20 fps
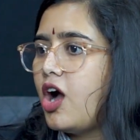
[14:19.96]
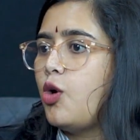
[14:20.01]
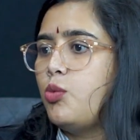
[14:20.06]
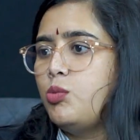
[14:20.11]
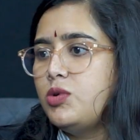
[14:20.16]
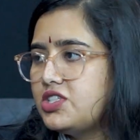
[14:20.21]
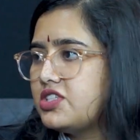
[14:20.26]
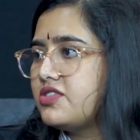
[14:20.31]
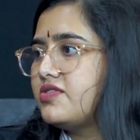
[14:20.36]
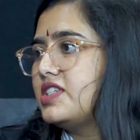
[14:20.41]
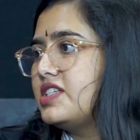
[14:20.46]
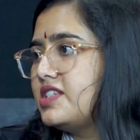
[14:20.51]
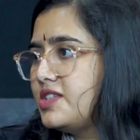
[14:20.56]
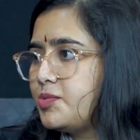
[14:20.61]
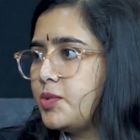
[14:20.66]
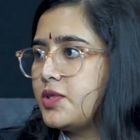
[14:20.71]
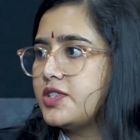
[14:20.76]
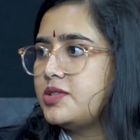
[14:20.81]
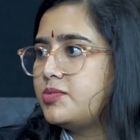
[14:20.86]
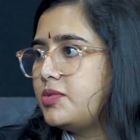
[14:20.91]
how much ever is
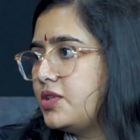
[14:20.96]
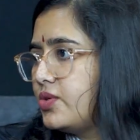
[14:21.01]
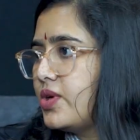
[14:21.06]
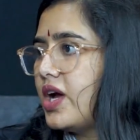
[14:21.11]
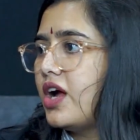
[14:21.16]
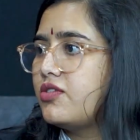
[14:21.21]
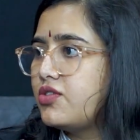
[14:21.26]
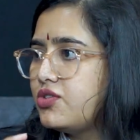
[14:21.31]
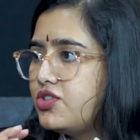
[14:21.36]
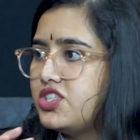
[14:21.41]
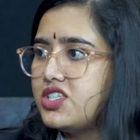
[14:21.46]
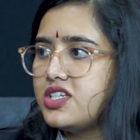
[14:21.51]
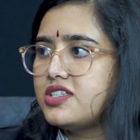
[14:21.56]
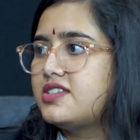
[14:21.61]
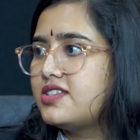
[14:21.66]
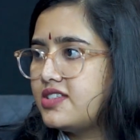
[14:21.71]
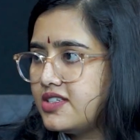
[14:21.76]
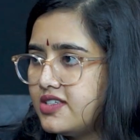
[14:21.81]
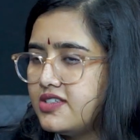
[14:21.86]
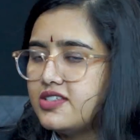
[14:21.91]
possible, you have to
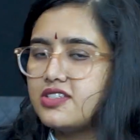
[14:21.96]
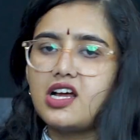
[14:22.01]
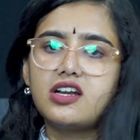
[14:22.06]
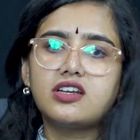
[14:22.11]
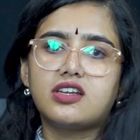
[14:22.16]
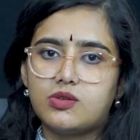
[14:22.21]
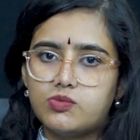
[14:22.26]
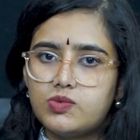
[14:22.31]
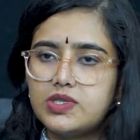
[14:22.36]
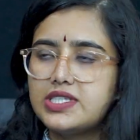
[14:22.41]
just start investing.